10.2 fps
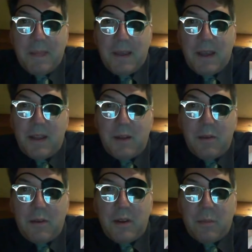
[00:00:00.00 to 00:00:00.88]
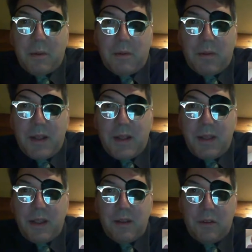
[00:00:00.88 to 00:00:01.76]
And then, provide
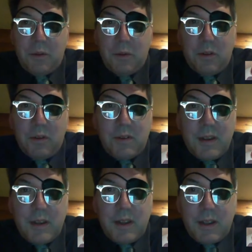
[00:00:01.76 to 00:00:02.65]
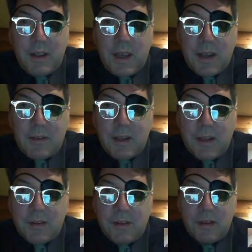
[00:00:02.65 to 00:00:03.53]
the tools and
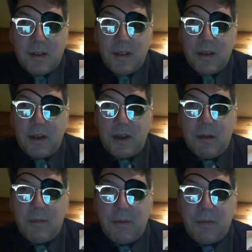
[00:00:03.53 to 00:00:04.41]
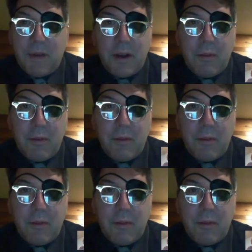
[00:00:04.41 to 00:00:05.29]
access, environment,
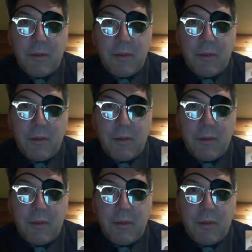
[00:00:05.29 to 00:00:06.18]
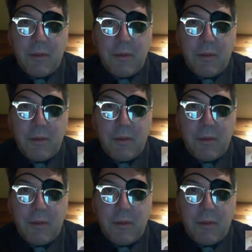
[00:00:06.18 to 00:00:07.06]
culture
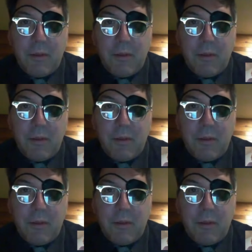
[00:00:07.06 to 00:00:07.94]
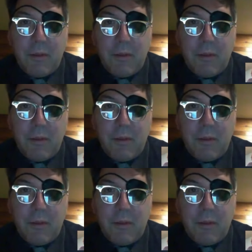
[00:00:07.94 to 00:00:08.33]
that they need to succeed.